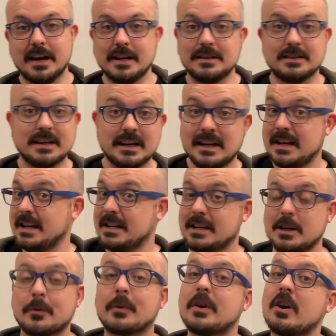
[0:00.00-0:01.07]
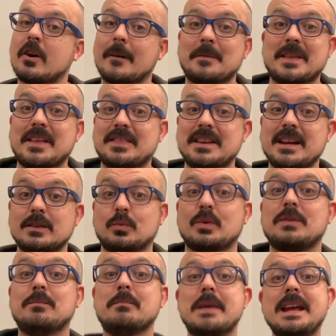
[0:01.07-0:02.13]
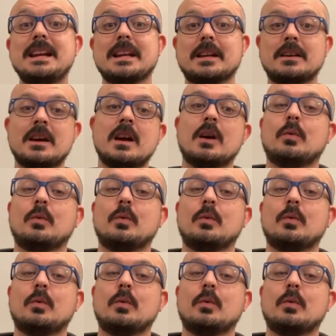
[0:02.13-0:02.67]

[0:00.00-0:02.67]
And here we are at the end. We've made it.